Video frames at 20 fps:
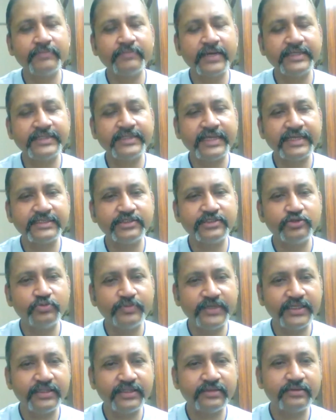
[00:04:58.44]
by that you
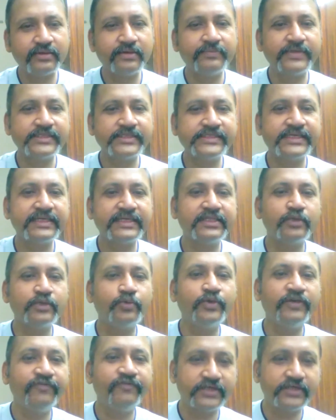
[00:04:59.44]
mean basically the
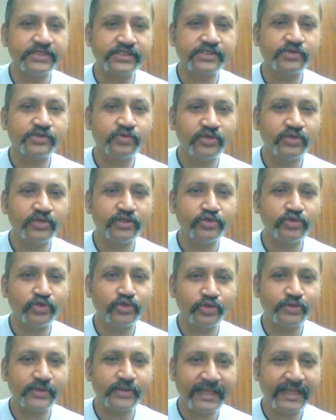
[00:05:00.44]
weavers who you're
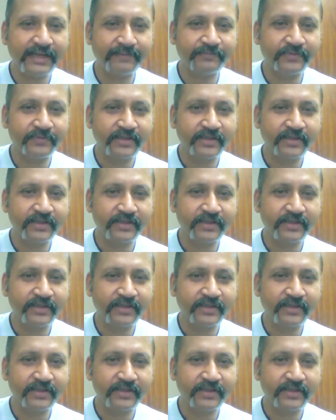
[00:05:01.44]
going to help.